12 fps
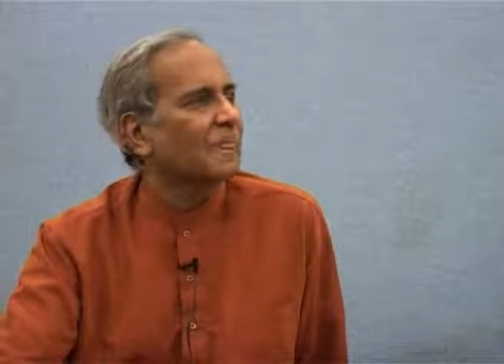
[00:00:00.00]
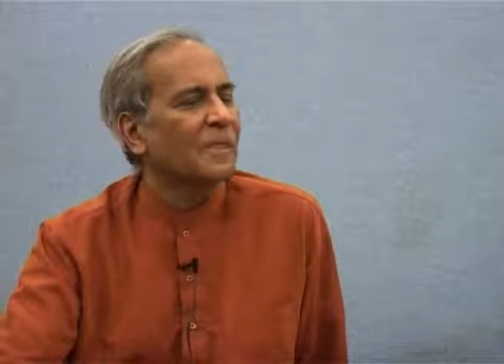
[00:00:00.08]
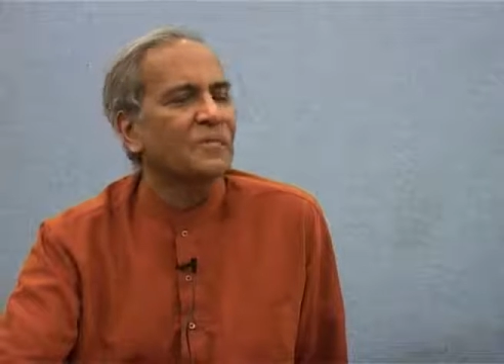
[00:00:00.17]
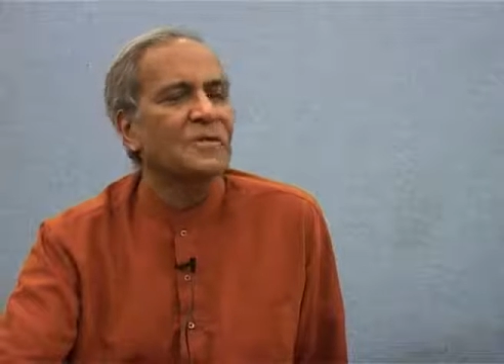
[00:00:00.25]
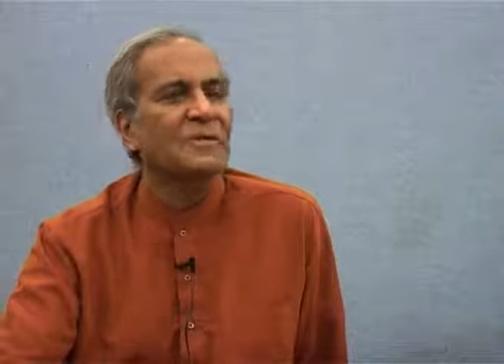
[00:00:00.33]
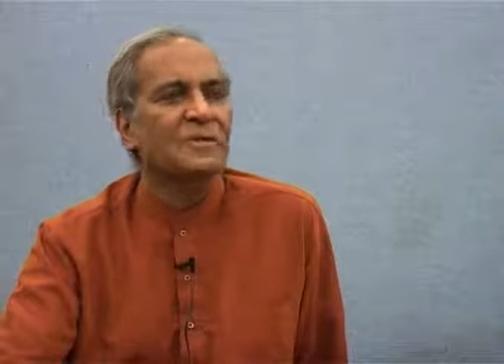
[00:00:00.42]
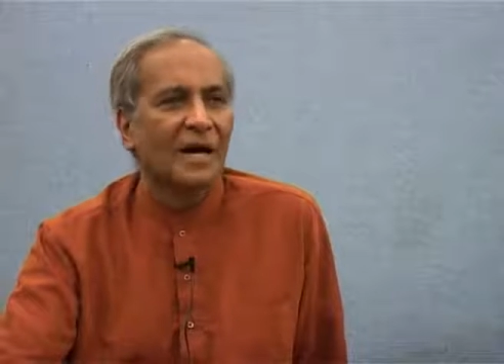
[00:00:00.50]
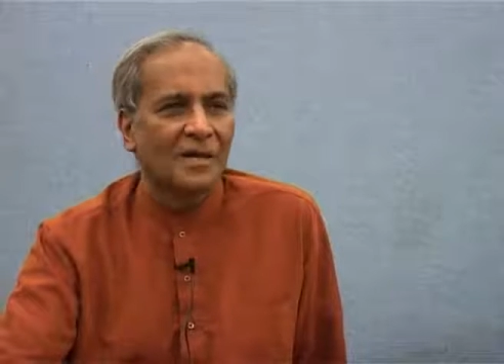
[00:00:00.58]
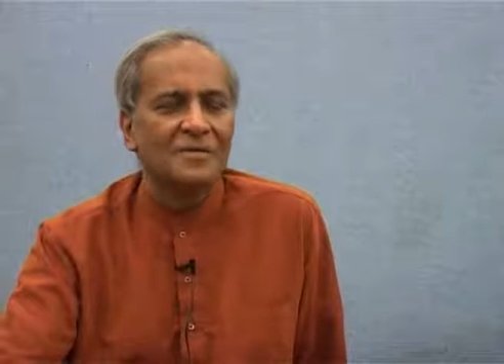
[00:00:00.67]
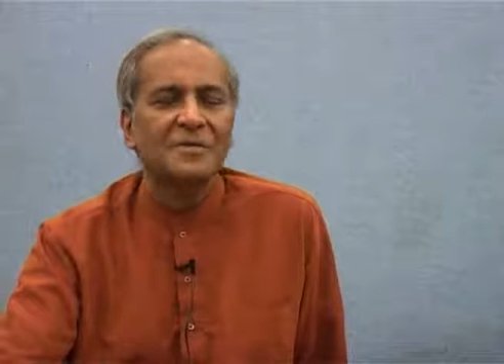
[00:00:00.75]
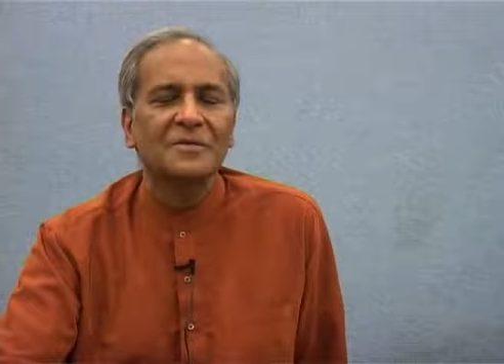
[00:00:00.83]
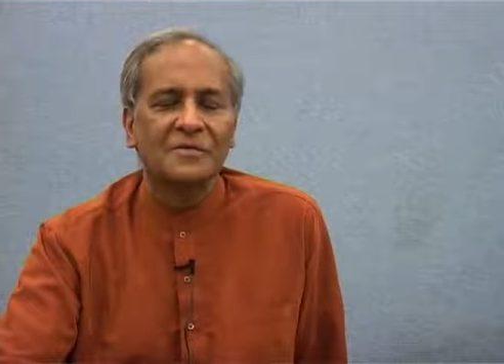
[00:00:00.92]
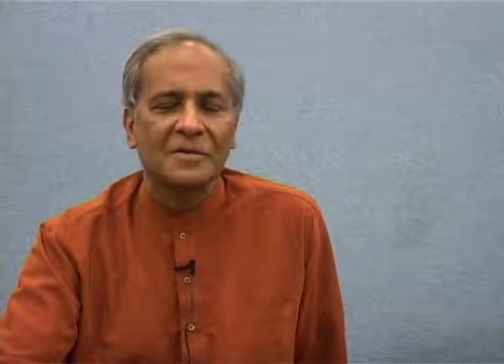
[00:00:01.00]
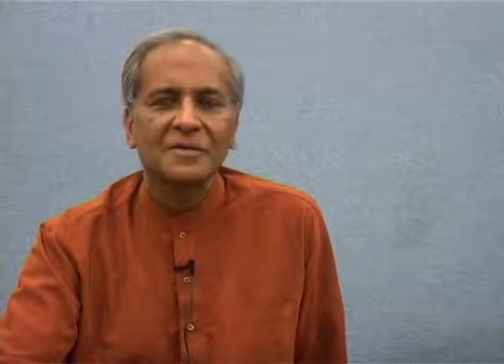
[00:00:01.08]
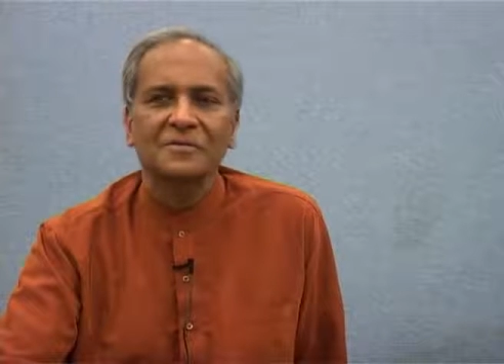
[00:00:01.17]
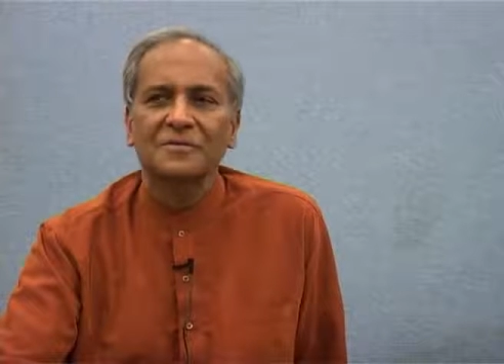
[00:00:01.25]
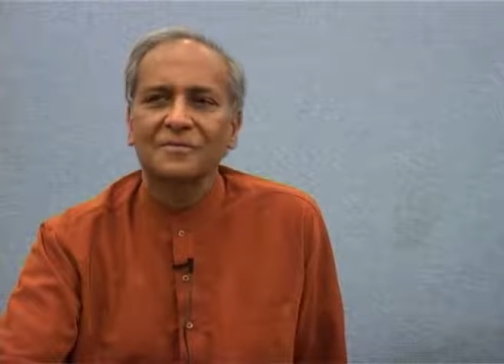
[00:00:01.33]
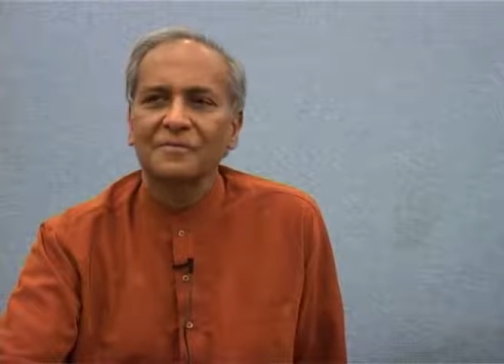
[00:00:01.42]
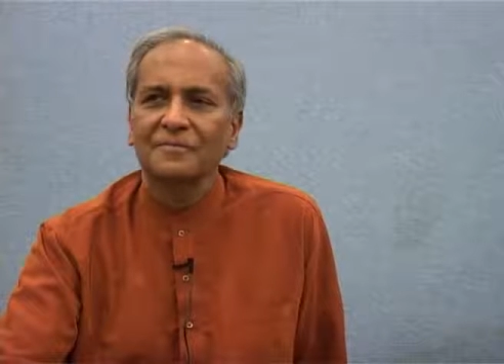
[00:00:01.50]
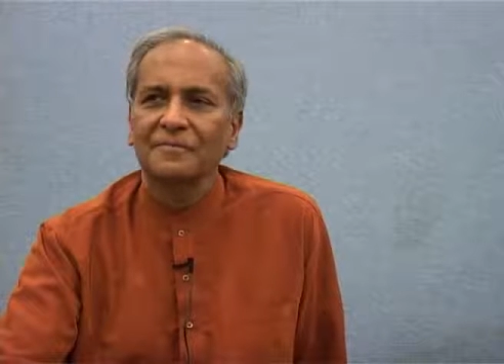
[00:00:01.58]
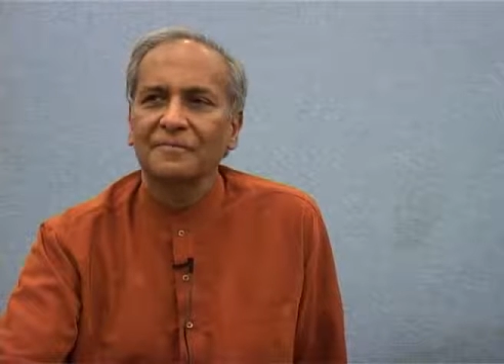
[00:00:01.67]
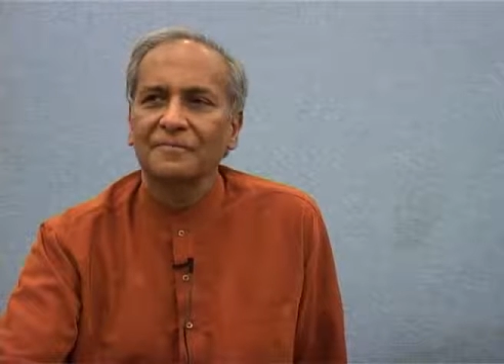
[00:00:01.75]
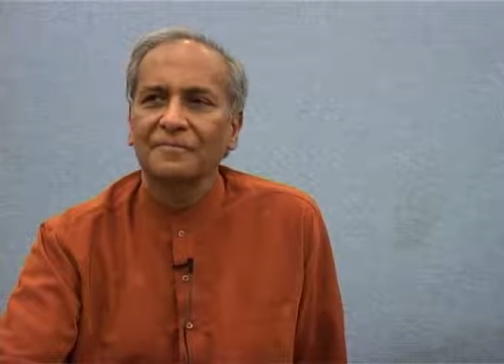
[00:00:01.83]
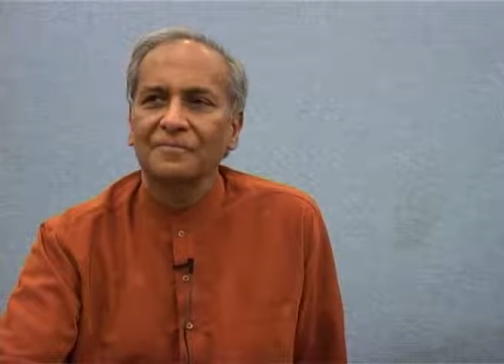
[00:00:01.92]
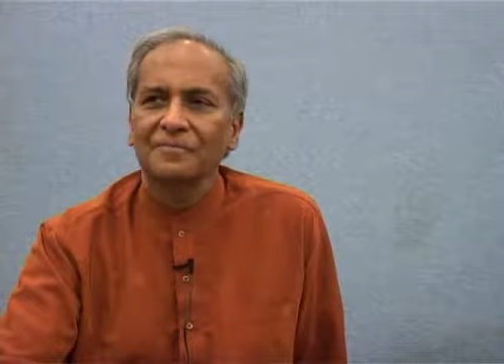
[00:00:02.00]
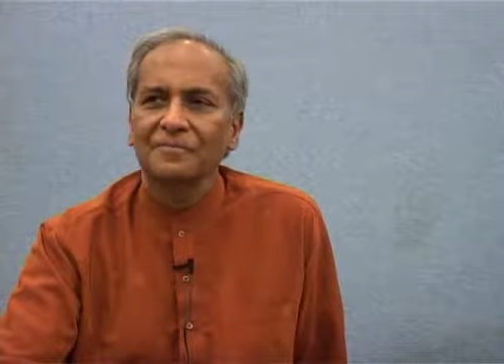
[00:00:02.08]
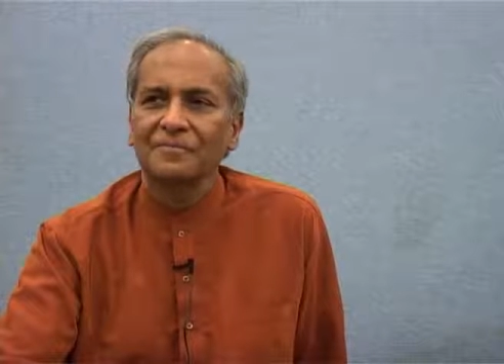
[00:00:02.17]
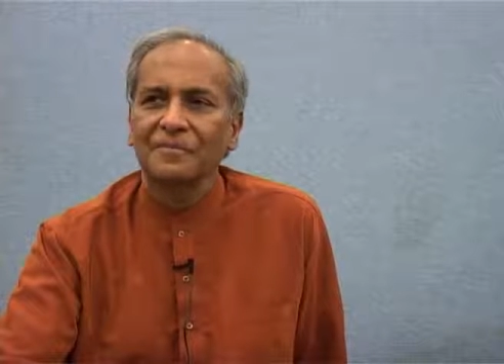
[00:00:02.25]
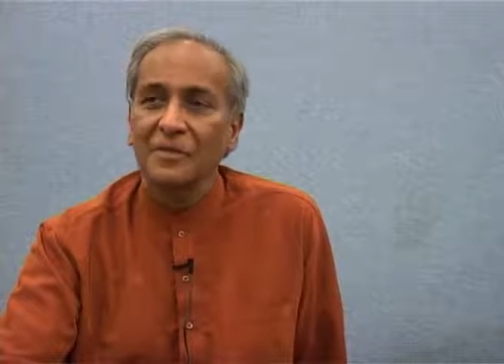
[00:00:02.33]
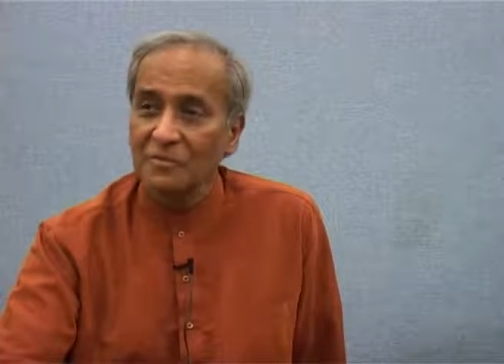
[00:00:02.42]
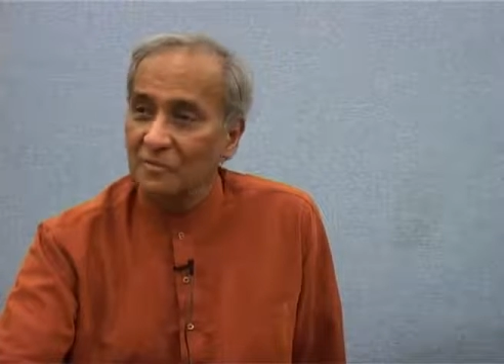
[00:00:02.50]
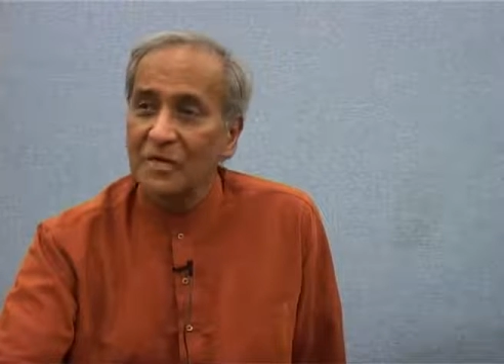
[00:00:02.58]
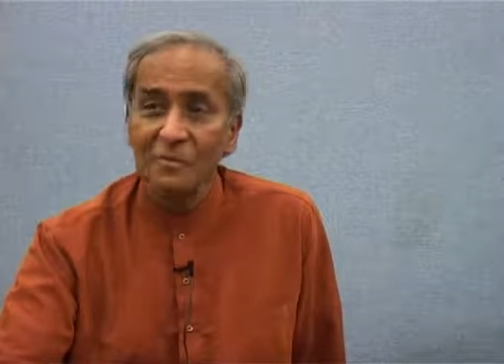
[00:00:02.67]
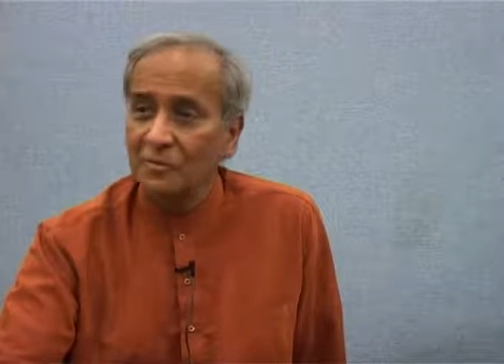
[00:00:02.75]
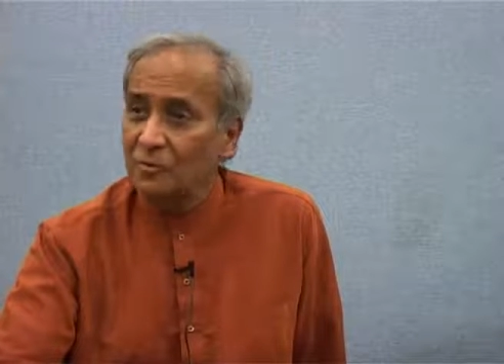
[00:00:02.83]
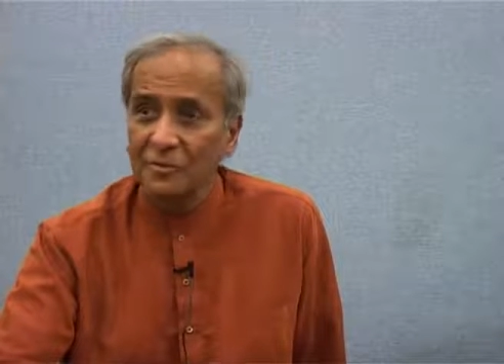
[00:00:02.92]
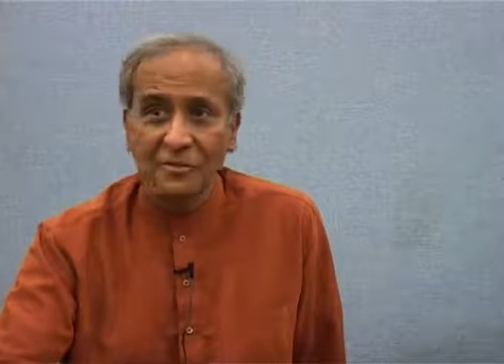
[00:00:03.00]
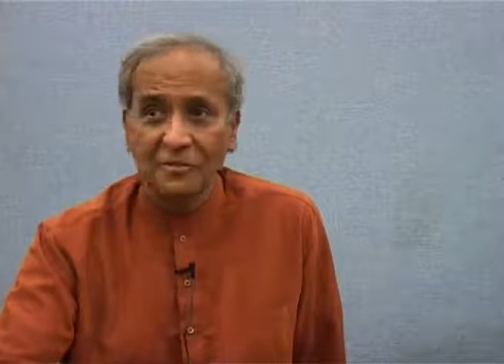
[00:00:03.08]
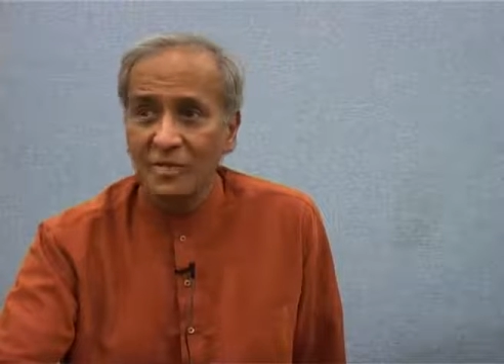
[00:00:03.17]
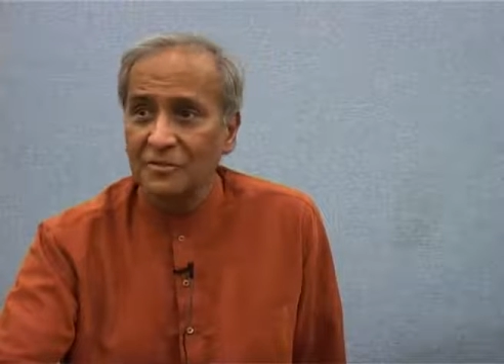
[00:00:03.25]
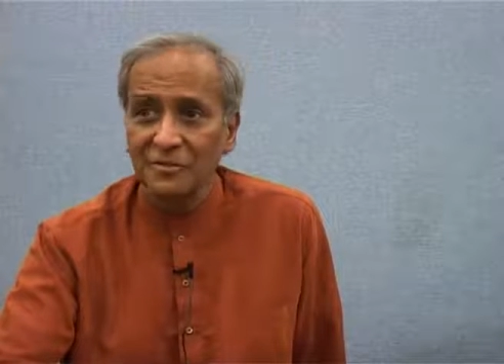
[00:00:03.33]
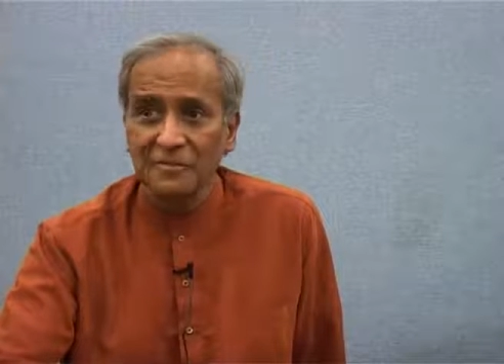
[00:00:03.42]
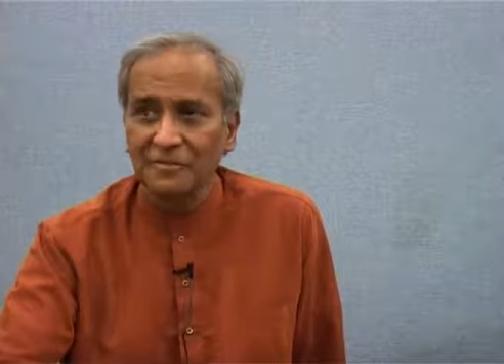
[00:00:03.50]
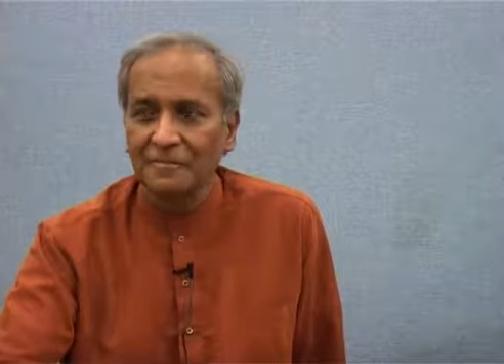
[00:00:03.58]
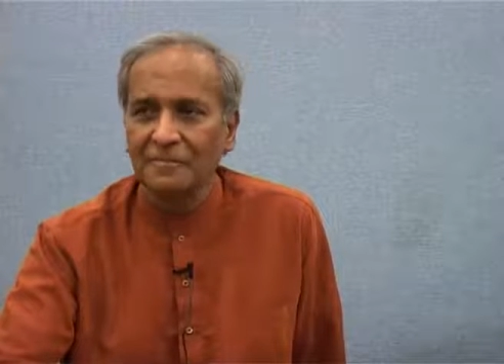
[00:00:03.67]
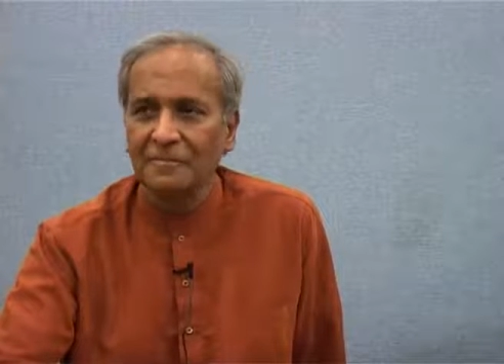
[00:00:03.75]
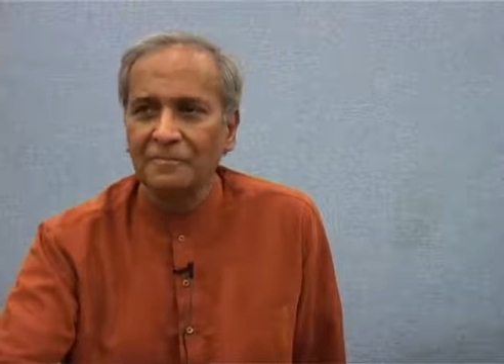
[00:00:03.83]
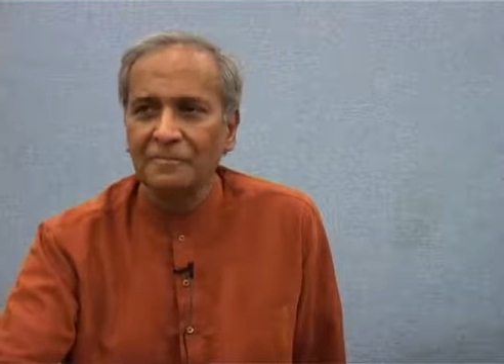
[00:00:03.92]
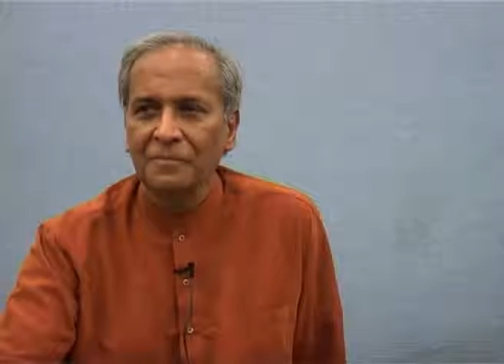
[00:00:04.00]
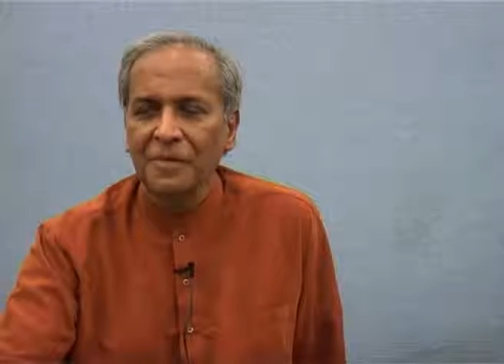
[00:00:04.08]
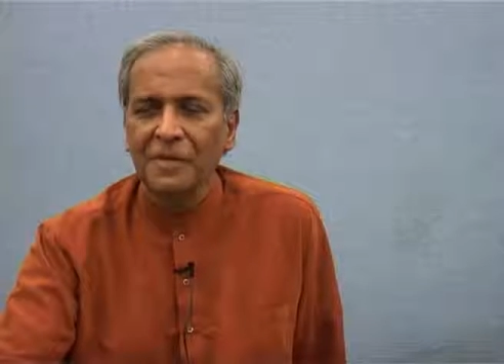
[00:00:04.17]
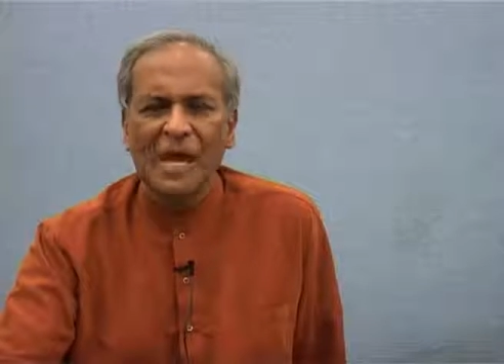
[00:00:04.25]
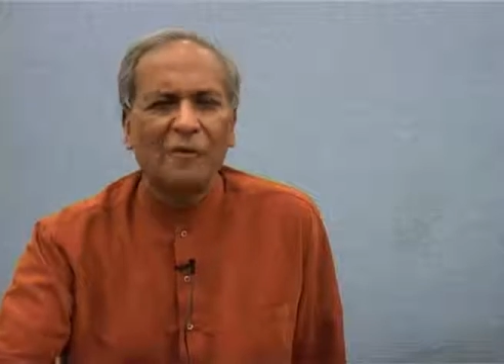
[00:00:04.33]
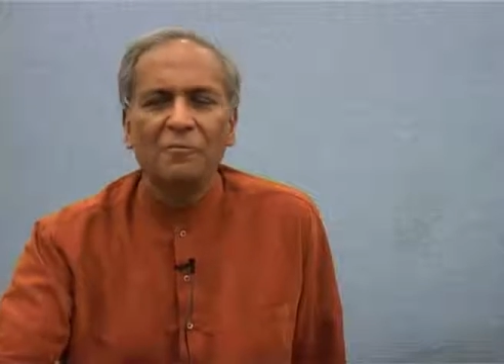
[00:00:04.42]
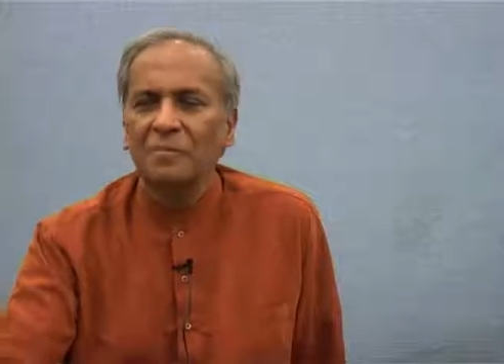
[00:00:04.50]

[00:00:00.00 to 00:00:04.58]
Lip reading: You see, the answer is this. It's a very important question. I won't